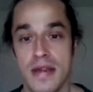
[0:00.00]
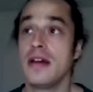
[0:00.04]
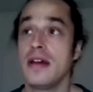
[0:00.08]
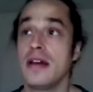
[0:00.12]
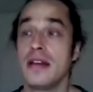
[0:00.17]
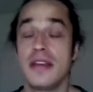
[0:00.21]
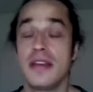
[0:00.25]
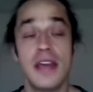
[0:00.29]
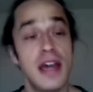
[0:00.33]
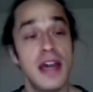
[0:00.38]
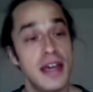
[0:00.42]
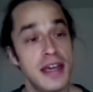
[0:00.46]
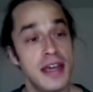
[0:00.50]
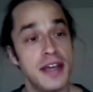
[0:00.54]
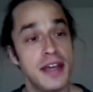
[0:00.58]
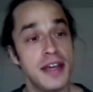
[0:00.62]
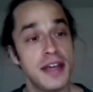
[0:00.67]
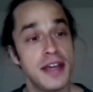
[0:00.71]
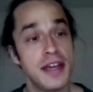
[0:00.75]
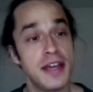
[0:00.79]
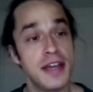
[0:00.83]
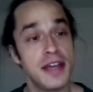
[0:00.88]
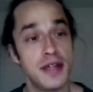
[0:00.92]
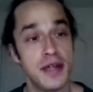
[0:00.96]
Yeah, yeah.
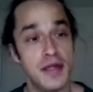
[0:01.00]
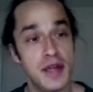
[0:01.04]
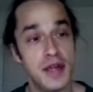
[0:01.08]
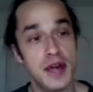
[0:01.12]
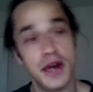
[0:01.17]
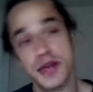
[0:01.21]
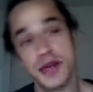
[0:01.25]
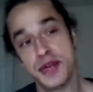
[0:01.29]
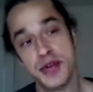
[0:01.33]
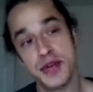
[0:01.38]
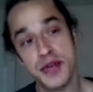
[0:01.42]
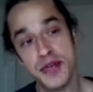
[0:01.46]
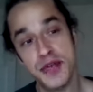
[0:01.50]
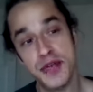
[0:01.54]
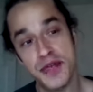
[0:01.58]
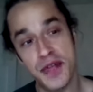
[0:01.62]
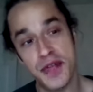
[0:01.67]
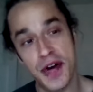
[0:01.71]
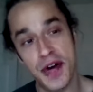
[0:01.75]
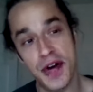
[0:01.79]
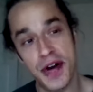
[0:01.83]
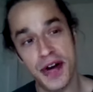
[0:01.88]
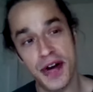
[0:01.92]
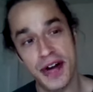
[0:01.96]
So if you go too
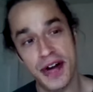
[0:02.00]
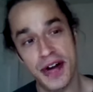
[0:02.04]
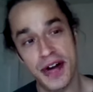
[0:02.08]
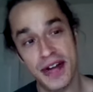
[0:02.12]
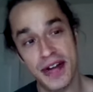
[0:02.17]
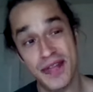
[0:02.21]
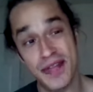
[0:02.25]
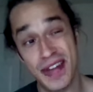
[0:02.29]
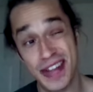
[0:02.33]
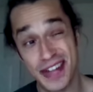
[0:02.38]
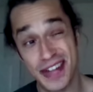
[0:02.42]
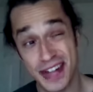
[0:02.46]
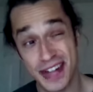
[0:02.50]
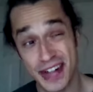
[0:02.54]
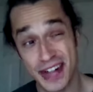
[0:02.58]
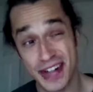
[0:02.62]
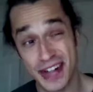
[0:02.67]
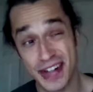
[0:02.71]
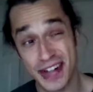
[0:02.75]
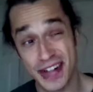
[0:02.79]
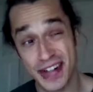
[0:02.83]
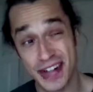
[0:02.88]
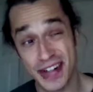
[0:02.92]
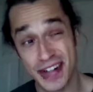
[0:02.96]
far, eventually
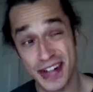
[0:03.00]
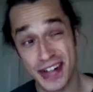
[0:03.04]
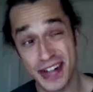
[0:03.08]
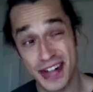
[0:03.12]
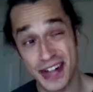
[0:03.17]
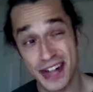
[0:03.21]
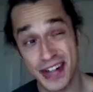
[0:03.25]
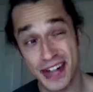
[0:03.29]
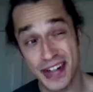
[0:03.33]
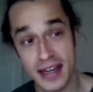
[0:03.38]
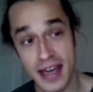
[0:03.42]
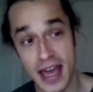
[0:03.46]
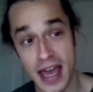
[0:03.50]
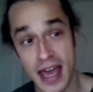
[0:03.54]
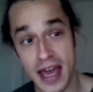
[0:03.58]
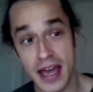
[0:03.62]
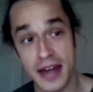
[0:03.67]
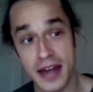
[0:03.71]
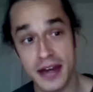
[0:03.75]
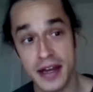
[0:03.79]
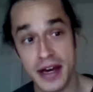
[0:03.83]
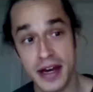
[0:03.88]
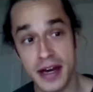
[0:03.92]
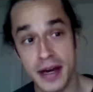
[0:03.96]
you have to go back
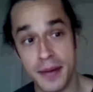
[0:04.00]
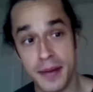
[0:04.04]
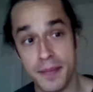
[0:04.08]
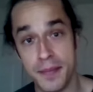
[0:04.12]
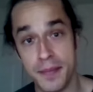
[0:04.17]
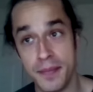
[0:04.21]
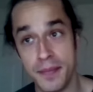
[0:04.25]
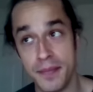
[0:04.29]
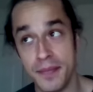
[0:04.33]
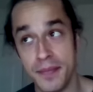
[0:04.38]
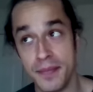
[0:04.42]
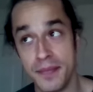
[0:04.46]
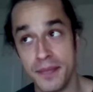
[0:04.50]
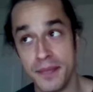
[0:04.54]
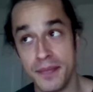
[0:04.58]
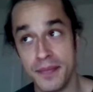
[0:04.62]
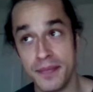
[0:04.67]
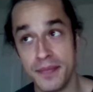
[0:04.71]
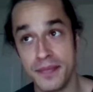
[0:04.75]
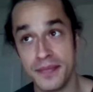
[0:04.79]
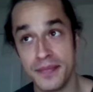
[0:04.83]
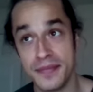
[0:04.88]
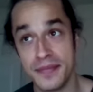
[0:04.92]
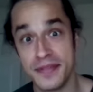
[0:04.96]
and um,
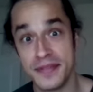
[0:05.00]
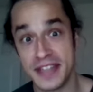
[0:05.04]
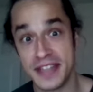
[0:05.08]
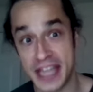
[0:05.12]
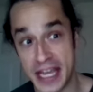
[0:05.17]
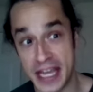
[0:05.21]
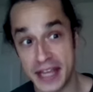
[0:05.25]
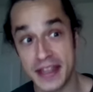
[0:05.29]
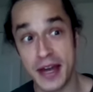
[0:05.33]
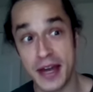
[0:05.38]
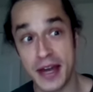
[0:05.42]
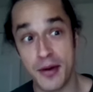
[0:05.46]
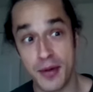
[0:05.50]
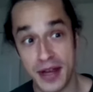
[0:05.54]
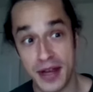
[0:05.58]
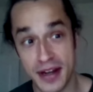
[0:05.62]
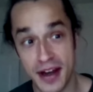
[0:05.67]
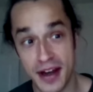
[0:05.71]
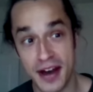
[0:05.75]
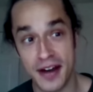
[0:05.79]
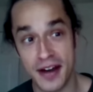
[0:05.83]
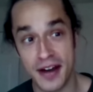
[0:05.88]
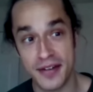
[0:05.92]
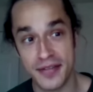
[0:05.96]
take that
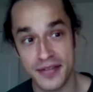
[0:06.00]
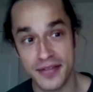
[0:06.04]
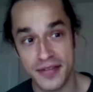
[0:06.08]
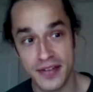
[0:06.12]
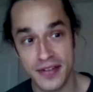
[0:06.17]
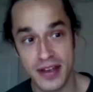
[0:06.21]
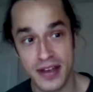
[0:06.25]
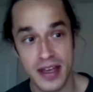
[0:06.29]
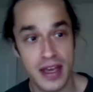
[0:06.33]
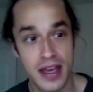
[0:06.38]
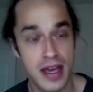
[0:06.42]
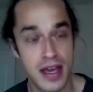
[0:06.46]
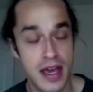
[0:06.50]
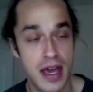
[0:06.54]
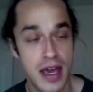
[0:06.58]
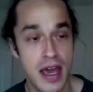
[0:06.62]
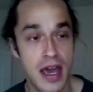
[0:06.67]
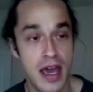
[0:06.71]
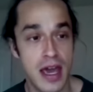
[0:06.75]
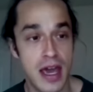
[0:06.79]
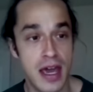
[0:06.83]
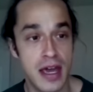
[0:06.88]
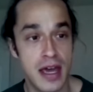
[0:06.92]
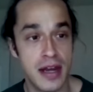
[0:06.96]
weight off.
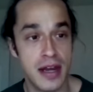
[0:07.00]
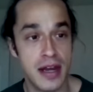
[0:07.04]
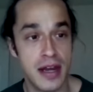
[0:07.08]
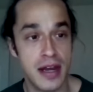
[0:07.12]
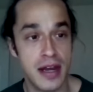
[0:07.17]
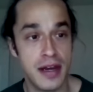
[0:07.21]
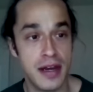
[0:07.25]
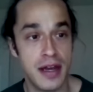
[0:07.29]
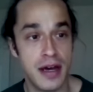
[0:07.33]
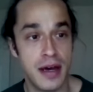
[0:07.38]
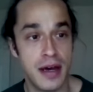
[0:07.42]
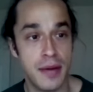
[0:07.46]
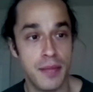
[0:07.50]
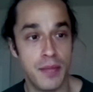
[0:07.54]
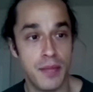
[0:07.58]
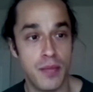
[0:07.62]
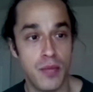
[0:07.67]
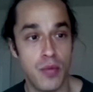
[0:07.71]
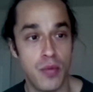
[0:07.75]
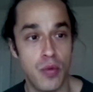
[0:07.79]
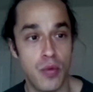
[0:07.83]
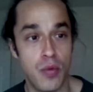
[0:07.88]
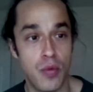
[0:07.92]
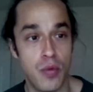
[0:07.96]
And um,
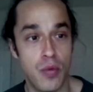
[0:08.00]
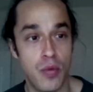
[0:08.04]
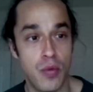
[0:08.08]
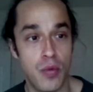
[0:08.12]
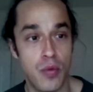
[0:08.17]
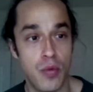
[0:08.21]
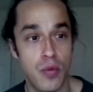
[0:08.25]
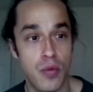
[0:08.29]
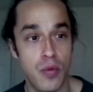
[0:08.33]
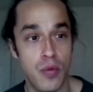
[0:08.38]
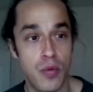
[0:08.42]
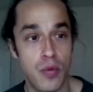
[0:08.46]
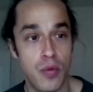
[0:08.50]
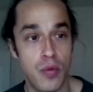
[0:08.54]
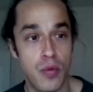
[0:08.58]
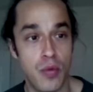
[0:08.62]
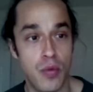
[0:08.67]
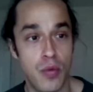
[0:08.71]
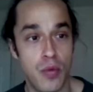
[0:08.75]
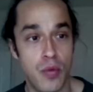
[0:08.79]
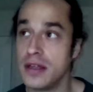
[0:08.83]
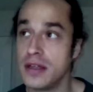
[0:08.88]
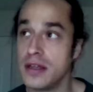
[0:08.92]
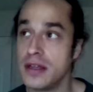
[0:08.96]
one thing
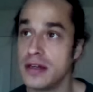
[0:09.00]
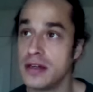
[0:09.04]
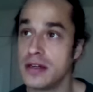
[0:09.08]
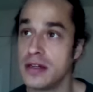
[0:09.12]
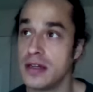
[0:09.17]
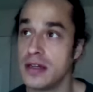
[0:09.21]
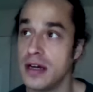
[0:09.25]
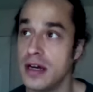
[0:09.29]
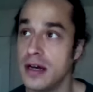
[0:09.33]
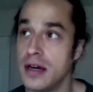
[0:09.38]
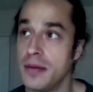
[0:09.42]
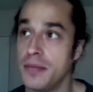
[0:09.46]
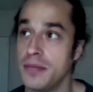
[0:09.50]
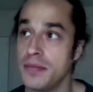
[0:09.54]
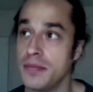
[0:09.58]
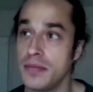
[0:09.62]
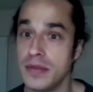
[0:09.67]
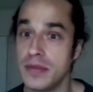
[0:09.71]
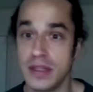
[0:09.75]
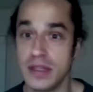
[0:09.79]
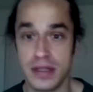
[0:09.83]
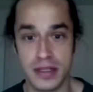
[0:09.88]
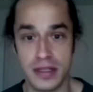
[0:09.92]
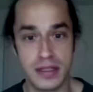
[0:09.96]
that,
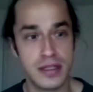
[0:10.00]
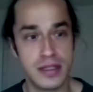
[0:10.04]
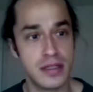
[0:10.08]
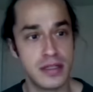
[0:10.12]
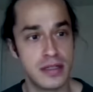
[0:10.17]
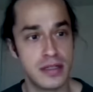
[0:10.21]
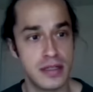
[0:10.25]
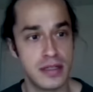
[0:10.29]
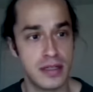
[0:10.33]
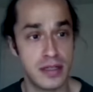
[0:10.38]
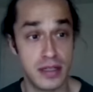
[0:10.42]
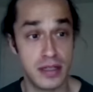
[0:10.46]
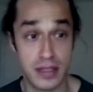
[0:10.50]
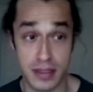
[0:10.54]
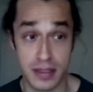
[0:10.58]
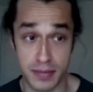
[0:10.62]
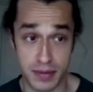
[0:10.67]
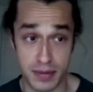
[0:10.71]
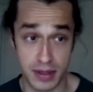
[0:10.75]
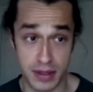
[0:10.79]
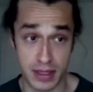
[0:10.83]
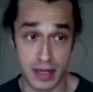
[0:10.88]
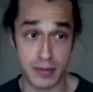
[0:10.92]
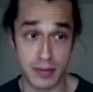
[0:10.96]
um, and this is this is
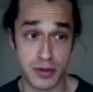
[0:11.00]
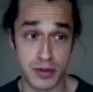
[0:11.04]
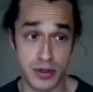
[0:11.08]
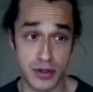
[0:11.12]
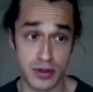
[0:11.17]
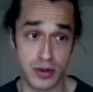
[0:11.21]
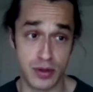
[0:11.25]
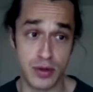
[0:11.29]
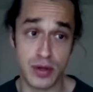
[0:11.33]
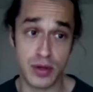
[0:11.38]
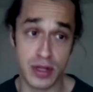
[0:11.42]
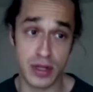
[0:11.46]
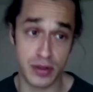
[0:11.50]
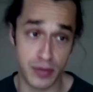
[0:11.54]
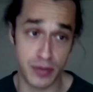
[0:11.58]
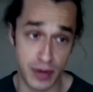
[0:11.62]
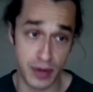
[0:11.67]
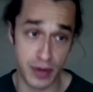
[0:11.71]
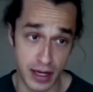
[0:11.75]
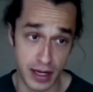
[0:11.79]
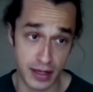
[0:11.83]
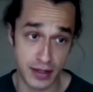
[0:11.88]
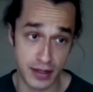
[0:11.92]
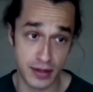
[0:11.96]
something that I'm sure you
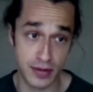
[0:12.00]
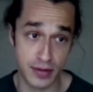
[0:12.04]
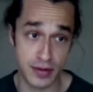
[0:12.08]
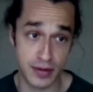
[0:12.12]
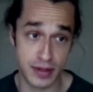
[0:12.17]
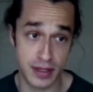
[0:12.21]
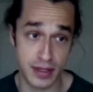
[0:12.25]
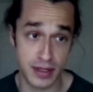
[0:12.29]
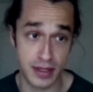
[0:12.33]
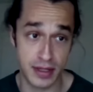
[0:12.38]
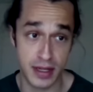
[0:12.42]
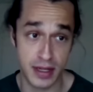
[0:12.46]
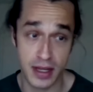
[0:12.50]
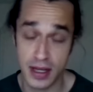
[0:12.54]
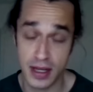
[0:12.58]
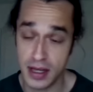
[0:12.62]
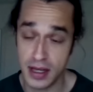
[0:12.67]
can relate to, is that